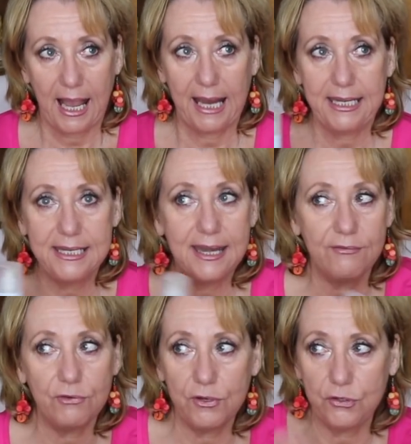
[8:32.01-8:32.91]
I
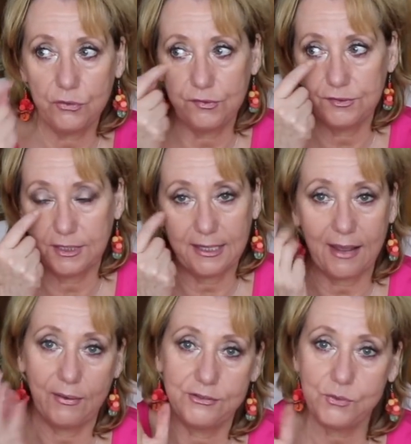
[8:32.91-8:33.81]
never used it.
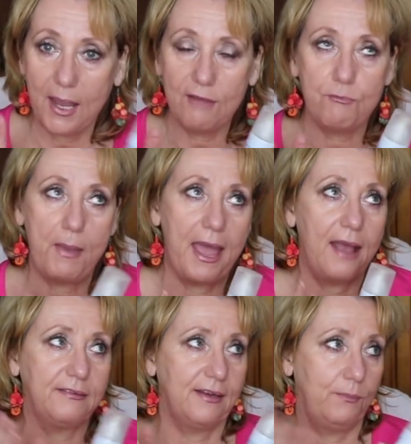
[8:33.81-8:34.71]
Now I do have
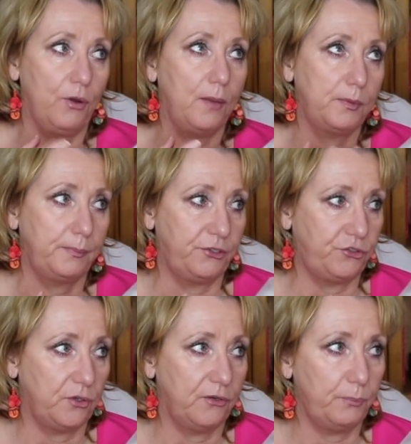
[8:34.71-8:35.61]
bags and I probably
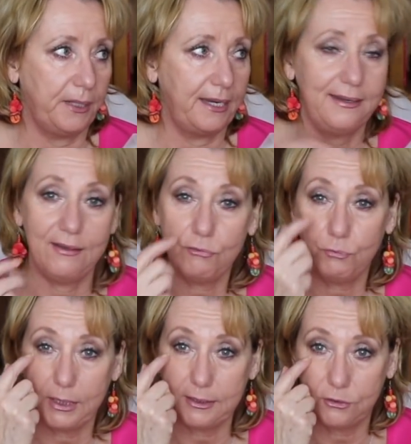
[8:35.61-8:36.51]
should have, but I never
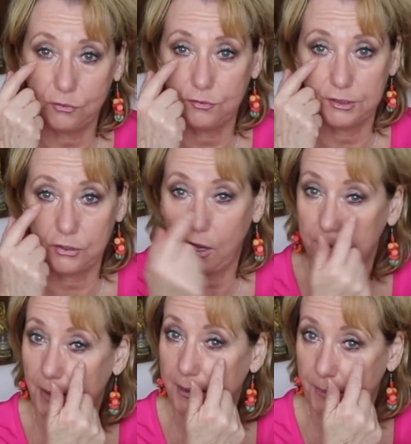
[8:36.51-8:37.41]
really used it
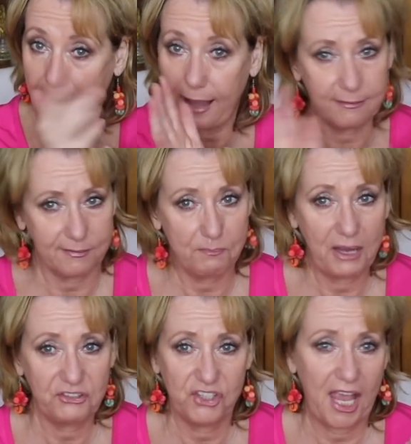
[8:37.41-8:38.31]
on my bags
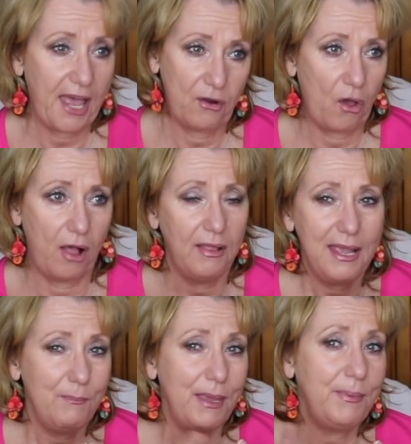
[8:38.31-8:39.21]
much at all.
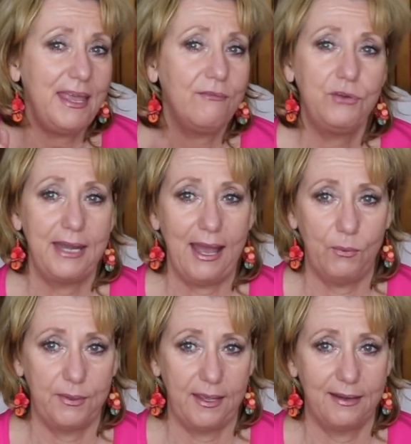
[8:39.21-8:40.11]
Maybe every
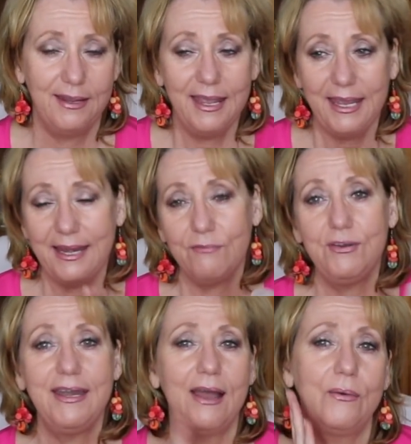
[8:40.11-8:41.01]
now and then. And
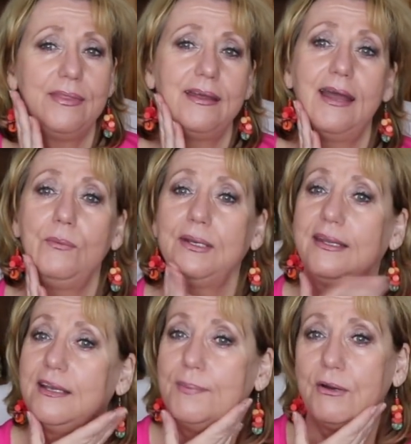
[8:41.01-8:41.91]
every now and then I would
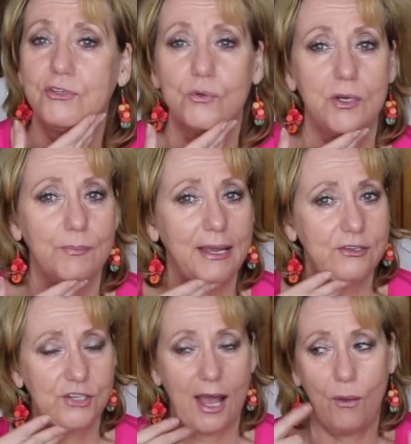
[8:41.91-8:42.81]
think about doing my
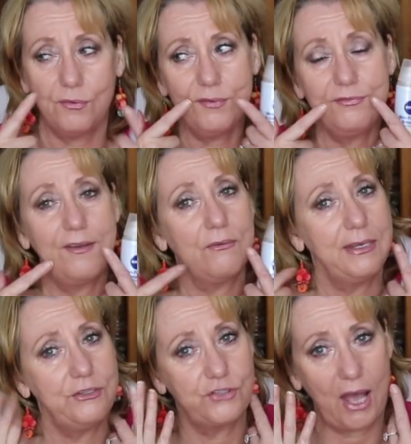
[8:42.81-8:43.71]
jowls.
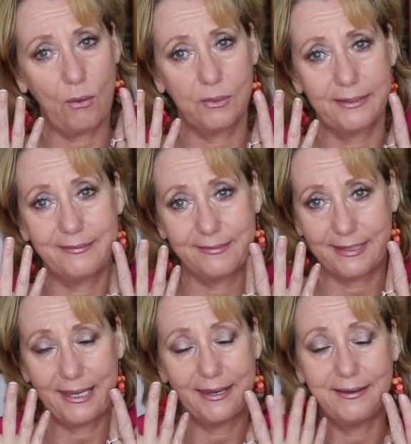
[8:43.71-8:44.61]
Very jowly
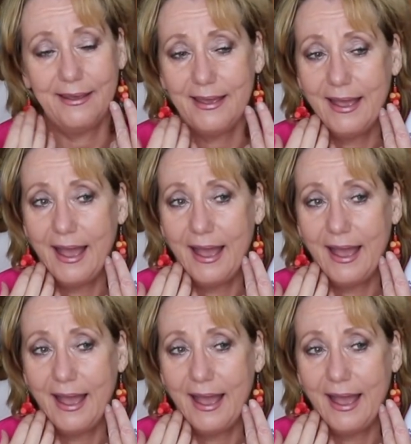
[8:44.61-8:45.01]
skin.